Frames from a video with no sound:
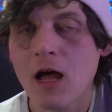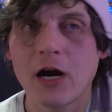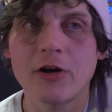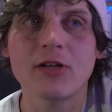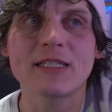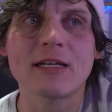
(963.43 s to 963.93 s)

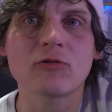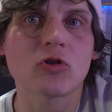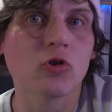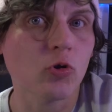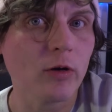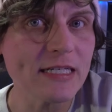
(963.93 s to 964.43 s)
I know that sounds
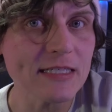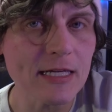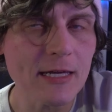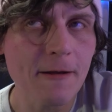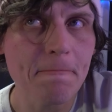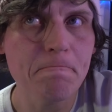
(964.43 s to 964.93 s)

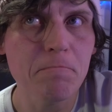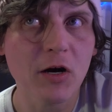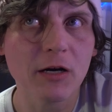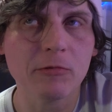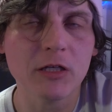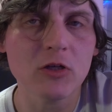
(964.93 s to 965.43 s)
crazy,
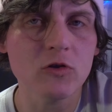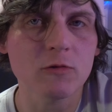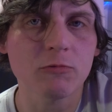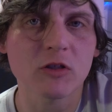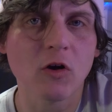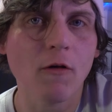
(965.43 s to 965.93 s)
but I'm going to
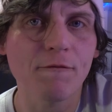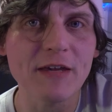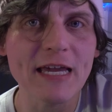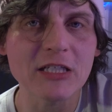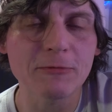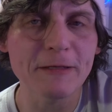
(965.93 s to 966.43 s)
use what's called
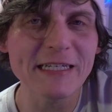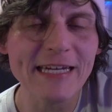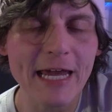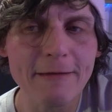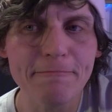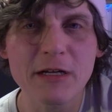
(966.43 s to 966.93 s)
VHB
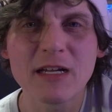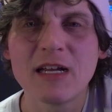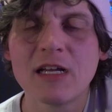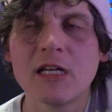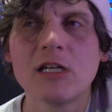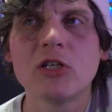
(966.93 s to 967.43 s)
tape.
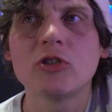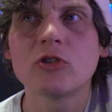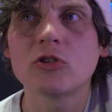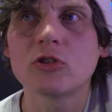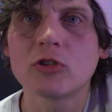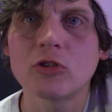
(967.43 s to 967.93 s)

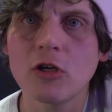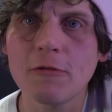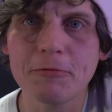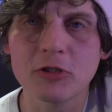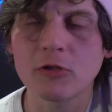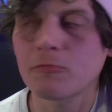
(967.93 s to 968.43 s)

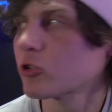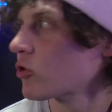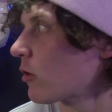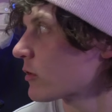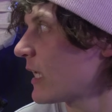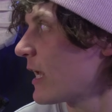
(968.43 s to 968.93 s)
Super, super
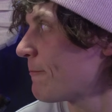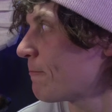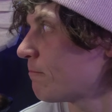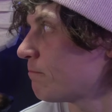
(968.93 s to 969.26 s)
strong tape.